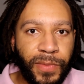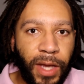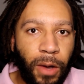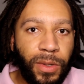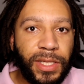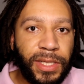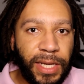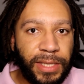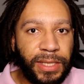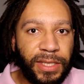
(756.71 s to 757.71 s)
I went to the
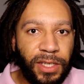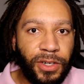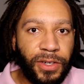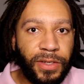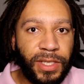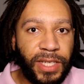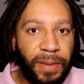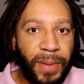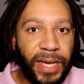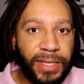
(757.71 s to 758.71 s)
testing center to take
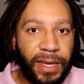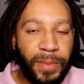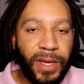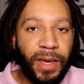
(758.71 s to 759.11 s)
my exam.